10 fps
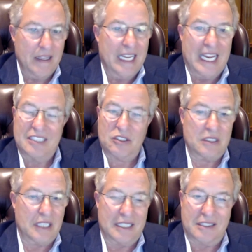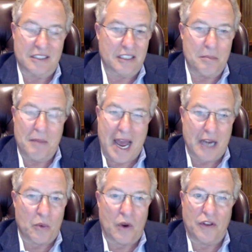it doesn't
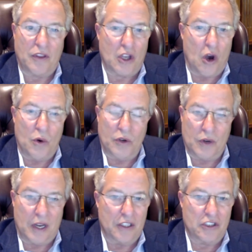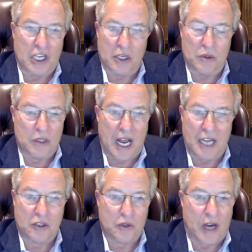matter whether the owner and the general
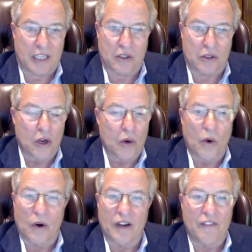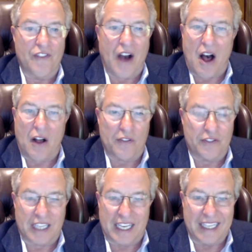contractor were
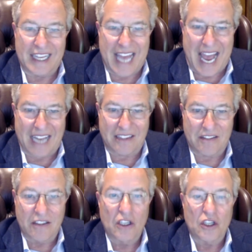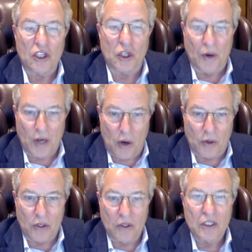involved in that. You're an
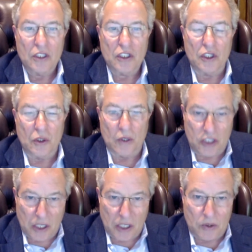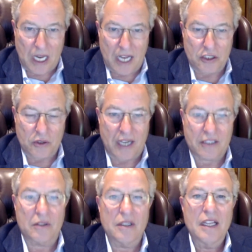owner, you're a general
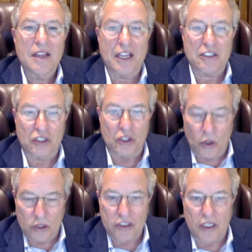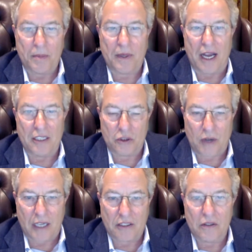contractor, that's your
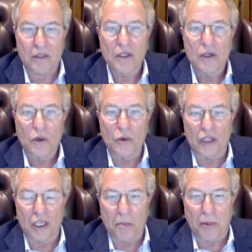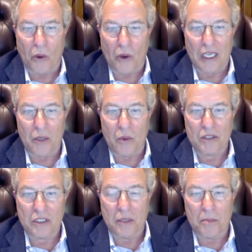subcontractor who the employee
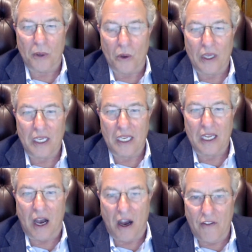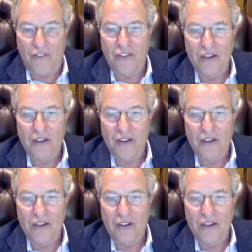was an employee of.